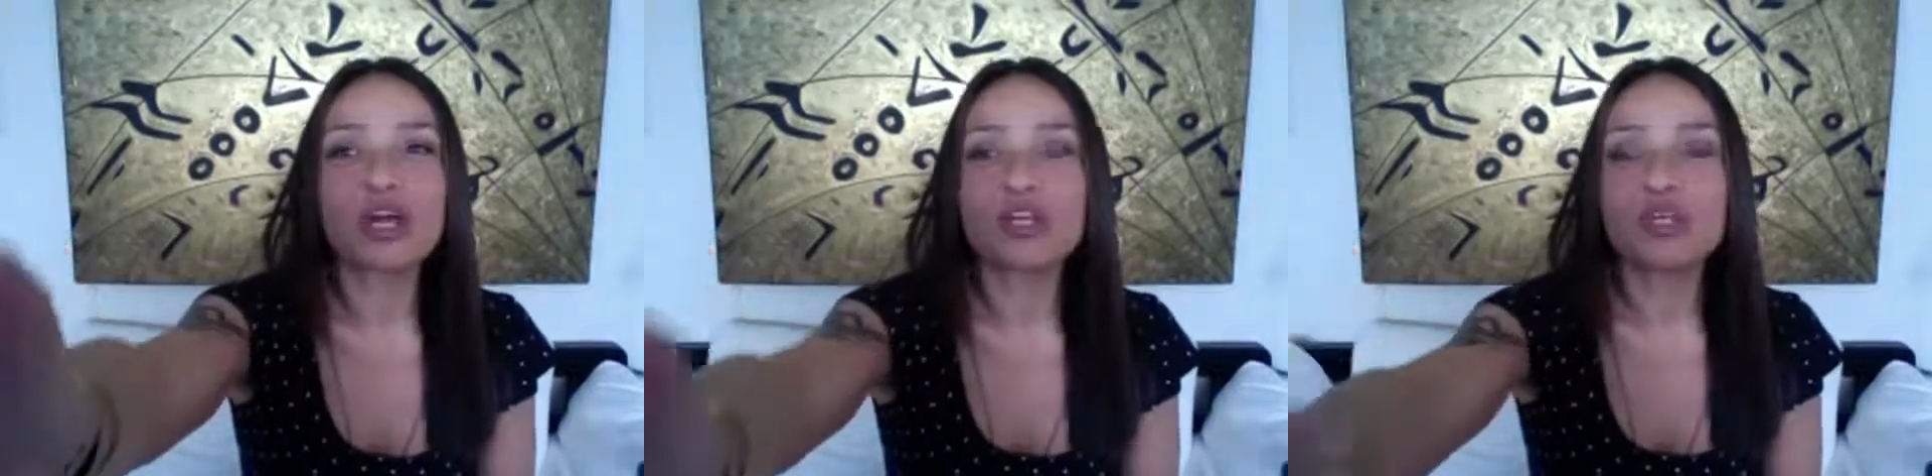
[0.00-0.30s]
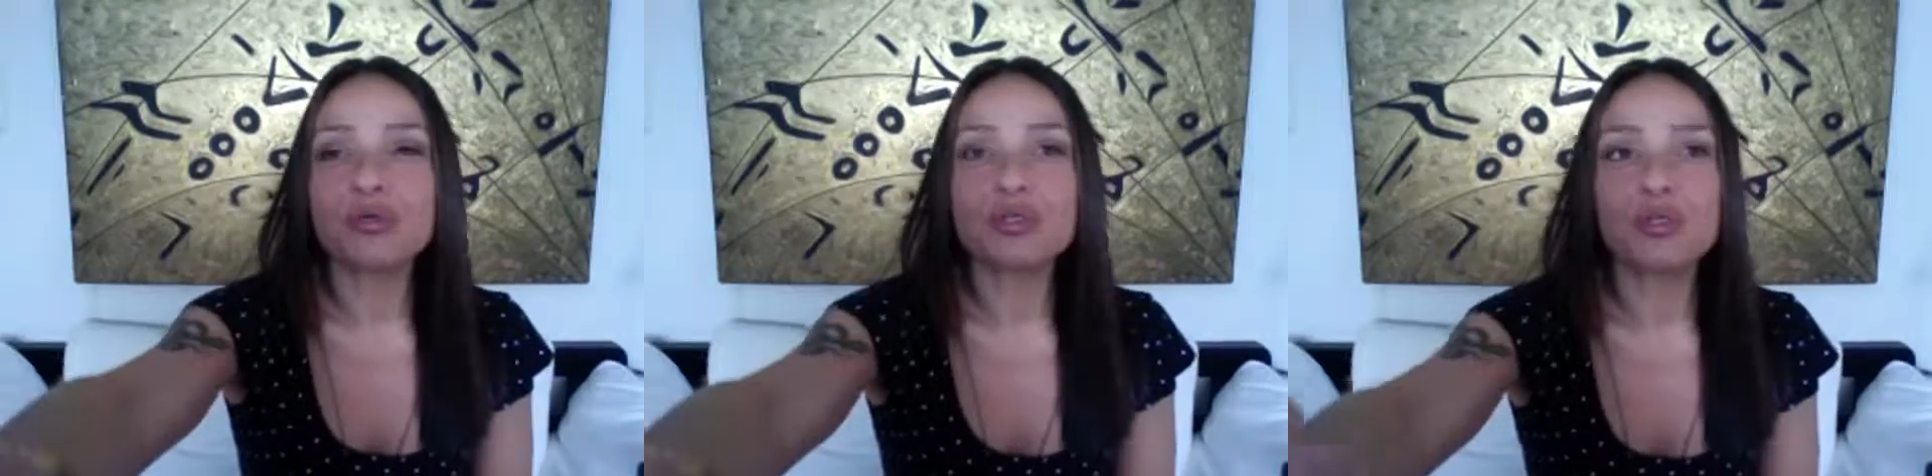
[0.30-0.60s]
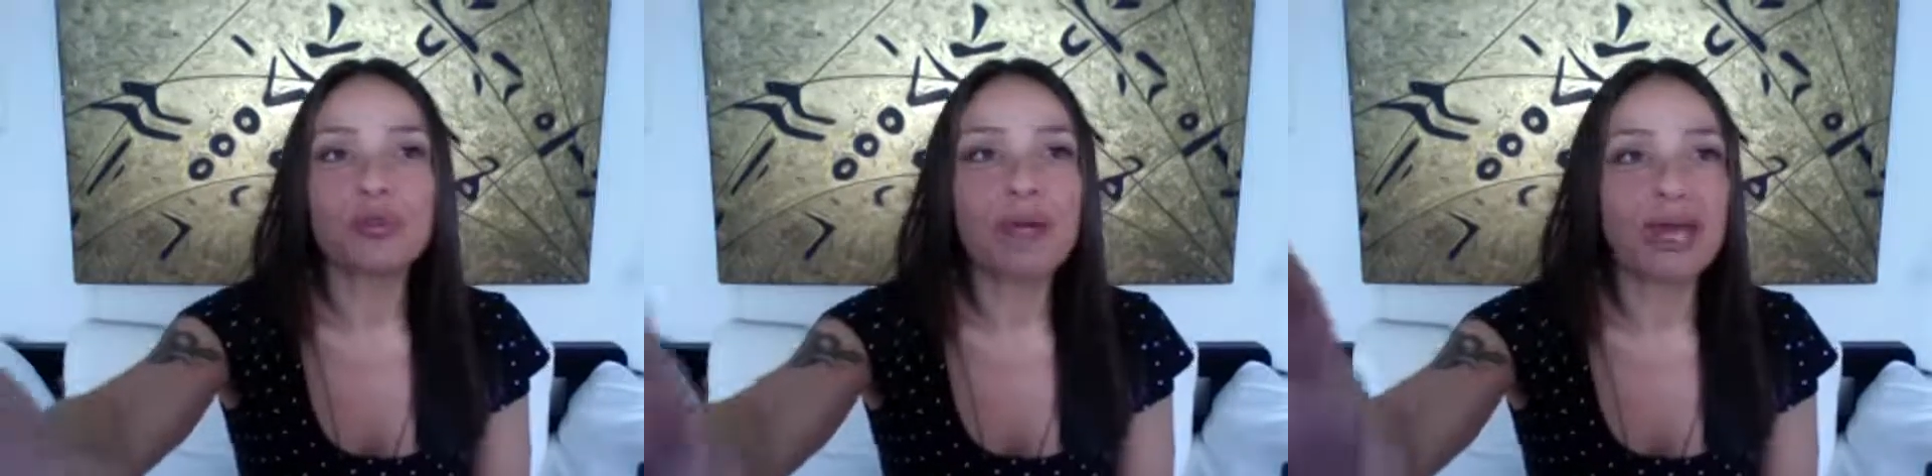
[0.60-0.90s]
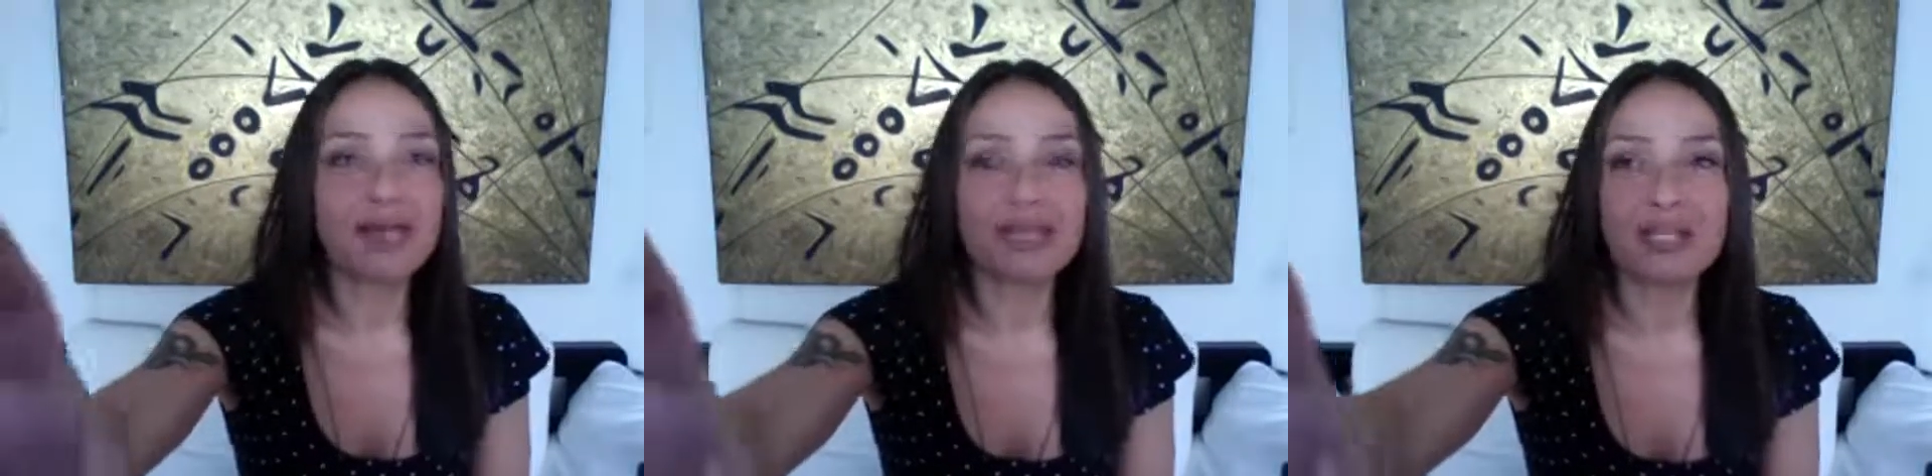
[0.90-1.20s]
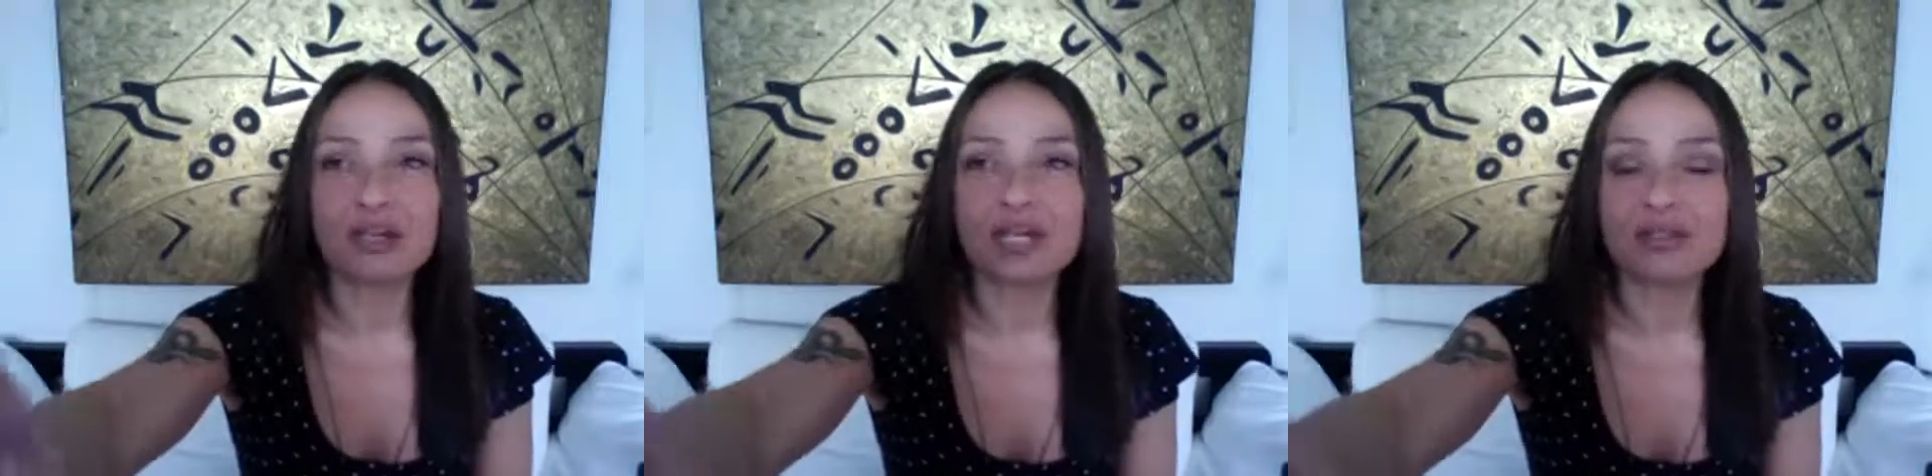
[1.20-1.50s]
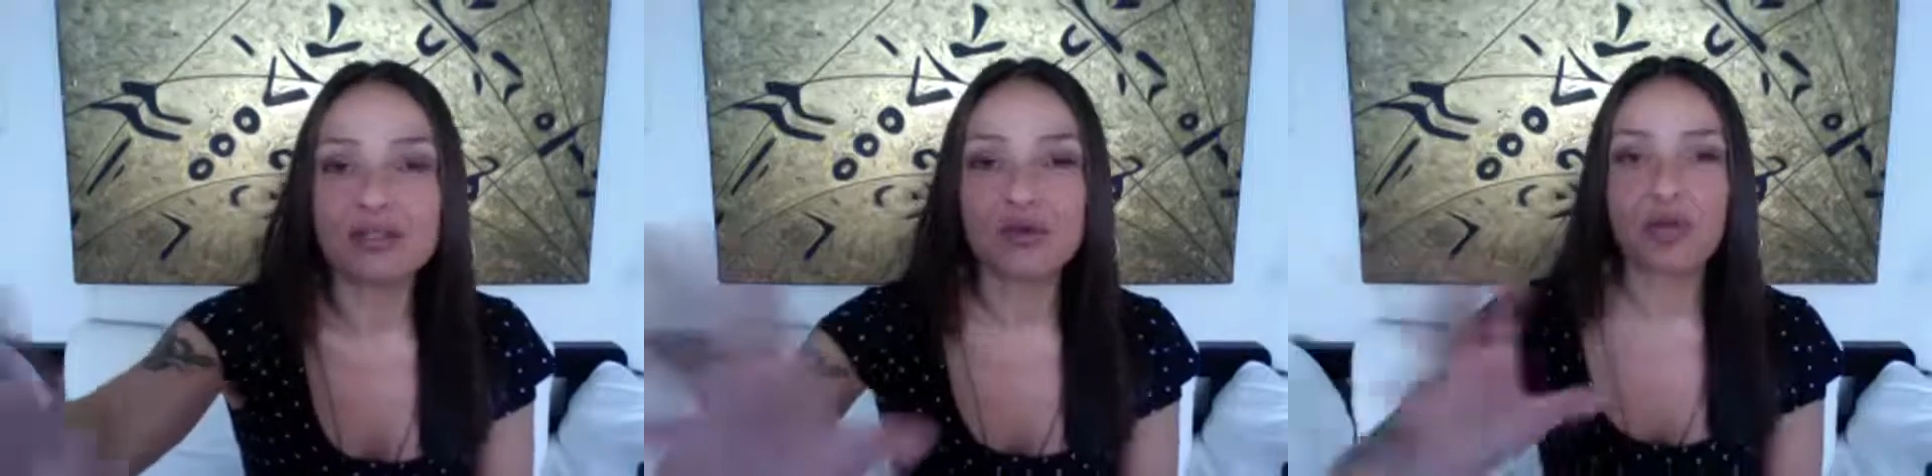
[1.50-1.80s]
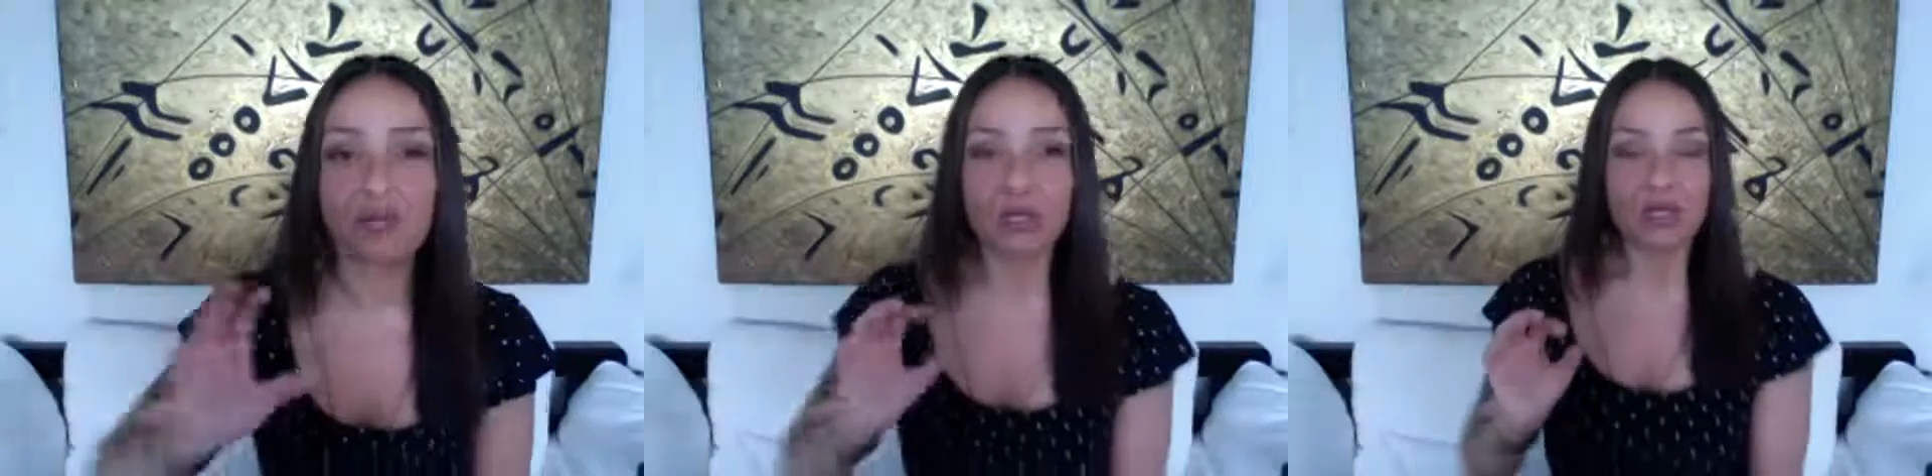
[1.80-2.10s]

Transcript: YouTube and here at Instagram.